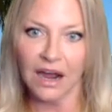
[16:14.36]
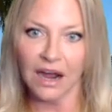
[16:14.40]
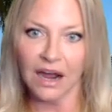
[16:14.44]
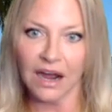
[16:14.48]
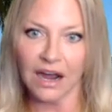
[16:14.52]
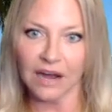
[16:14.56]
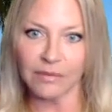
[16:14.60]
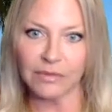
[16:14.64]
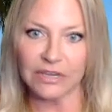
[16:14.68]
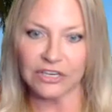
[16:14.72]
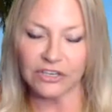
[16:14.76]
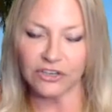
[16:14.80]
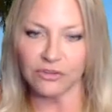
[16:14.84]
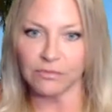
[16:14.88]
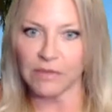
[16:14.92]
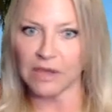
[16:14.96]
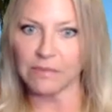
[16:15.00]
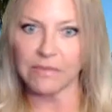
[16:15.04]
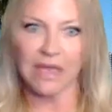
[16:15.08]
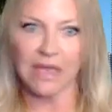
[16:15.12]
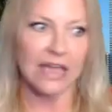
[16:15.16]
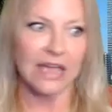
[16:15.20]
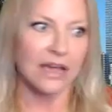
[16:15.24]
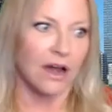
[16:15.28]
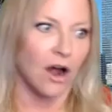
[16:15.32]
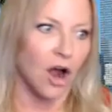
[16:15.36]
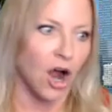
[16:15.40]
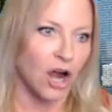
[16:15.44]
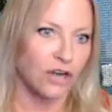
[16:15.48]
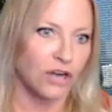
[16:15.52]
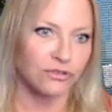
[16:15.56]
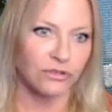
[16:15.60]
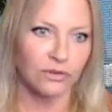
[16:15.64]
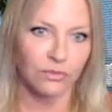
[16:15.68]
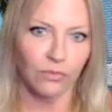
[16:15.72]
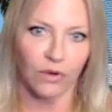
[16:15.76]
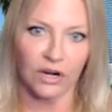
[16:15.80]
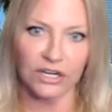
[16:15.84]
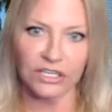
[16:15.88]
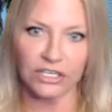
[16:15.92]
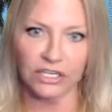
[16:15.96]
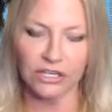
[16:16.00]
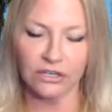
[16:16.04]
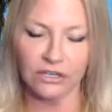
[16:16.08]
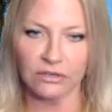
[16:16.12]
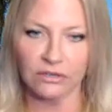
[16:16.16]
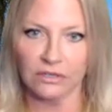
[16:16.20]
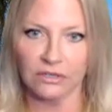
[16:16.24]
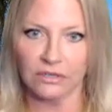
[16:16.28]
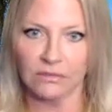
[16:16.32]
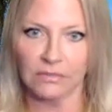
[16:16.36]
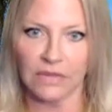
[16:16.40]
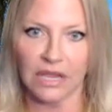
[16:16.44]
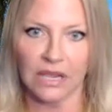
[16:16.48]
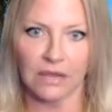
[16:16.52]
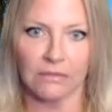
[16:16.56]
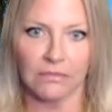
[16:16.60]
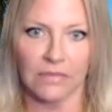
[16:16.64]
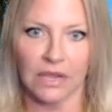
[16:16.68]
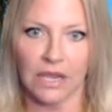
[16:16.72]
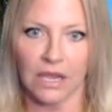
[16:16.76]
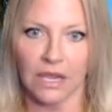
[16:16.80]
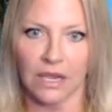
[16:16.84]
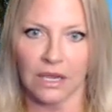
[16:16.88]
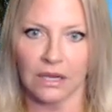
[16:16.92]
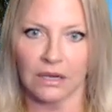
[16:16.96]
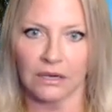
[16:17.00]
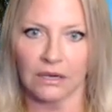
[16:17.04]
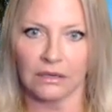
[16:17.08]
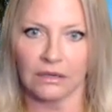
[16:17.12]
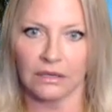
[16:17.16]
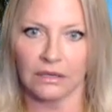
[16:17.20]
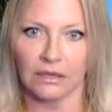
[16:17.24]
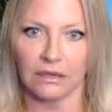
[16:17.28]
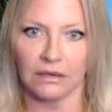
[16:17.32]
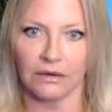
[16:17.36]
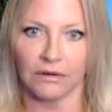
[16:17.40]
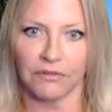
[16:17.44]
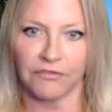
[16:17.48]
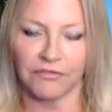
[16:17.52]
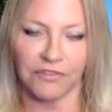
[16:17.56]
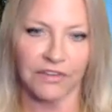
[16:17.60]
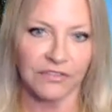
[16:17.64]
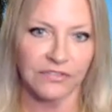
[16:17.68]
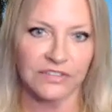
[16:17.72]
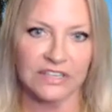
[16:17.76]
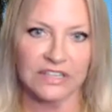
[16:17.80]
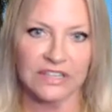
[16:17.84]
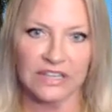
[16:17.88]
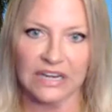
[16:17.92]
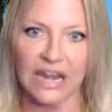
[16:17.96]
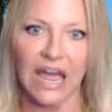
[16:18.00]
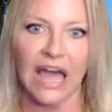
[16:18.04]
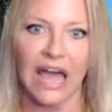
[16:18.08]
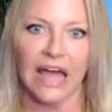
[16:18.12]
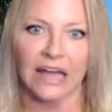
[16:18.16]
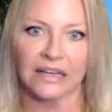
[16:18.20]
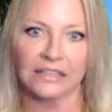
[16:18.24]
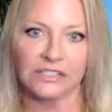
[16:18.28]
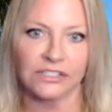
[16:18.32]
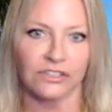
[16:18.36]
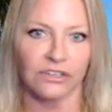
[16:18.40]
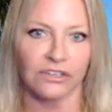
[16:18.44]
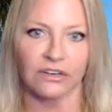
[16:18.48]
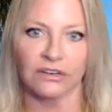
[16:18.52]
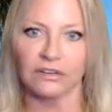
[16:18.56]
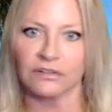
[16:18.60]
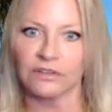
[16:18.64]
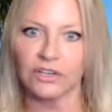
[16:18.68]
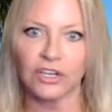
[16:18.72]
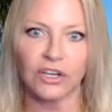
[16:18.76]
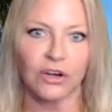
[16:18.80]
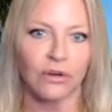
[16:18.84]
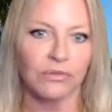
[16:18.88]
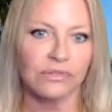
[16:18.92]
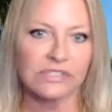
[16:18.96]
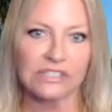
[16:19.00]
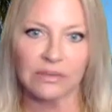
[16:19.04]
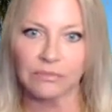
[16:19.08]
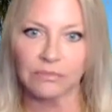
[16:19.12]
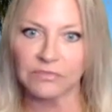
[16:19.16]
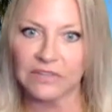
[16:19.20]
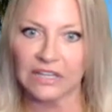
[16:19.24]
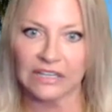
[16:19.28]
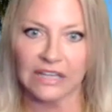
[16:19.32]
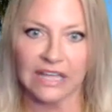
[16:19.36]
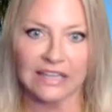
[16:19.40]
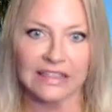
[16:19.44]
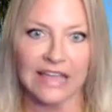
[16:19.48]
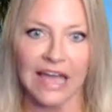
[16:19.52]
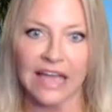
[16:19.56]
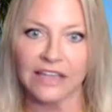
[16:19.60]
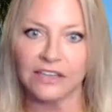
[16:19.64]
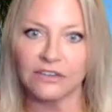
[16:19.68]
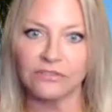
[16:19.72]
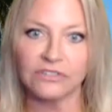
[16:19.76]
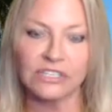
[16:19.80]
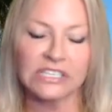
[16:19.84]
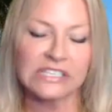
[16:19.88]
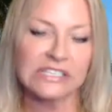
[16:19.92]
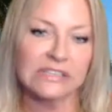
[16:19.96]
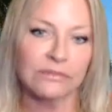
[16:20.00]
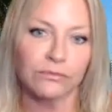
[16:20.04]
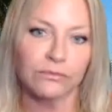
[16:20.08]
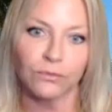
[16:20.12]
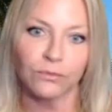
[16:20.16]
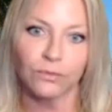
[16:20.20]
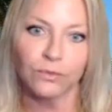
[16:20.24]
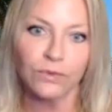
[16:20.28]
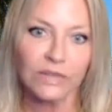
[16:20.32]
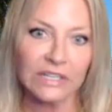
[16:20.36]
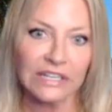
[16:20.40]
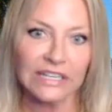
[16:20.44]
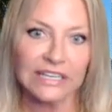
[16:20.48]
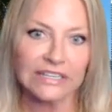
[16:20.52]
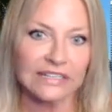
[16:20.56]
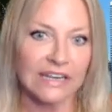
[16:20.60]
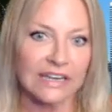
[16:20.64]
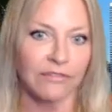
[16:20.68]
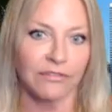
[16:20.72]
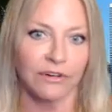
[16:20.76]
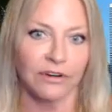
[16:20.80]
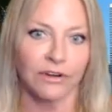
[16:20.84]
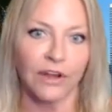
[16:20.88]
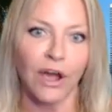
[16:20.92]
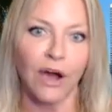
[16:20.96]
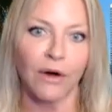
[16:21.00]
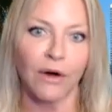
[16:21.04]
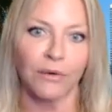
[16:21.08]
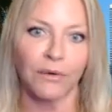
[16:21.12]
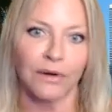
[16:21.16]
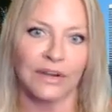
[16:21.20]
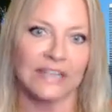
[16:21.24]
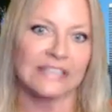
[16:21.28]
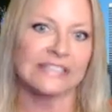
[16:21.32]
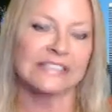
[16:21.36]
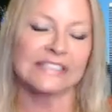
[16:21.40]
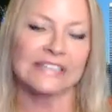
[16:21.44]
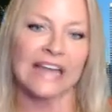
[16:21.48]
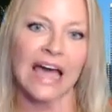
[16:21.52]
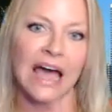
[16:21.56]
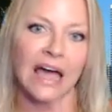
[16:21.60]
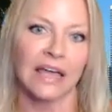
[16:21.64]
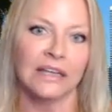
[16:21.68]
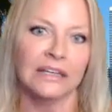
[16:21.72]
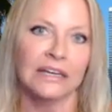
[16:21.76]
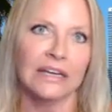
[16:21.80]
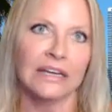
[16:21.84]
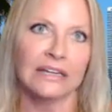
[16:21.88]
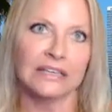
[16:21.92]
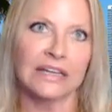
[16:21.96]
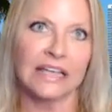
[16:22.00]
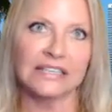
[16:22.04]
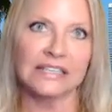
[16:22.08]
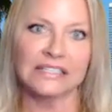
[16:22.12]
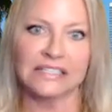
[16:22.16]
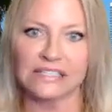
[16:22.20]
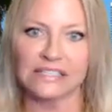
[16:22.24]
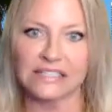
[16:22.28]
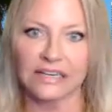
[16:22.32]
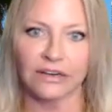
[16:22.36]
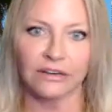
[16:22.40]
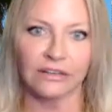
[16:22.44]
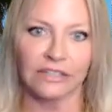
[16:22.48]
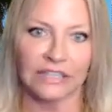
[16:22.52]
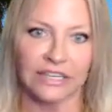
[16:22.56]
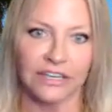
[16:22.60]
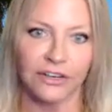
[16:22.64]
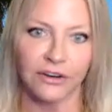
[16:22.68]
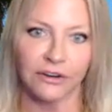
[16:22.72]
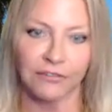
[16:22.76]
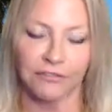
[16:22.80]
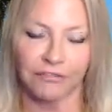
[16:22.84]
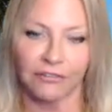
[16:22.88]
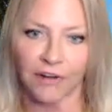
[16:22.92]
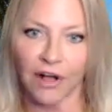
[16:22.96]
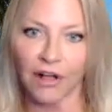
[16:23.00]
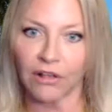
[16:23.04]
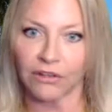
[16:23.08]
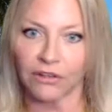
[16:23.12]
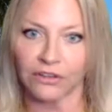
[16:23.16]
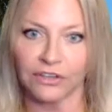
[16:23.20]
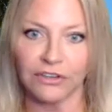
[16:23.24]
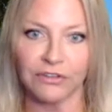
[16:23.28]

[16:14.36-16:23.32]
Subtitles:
I mean, you may make 100 one year and you may make, 50 the next, or, something like that. You just really never know. And it's not necessarily your fault.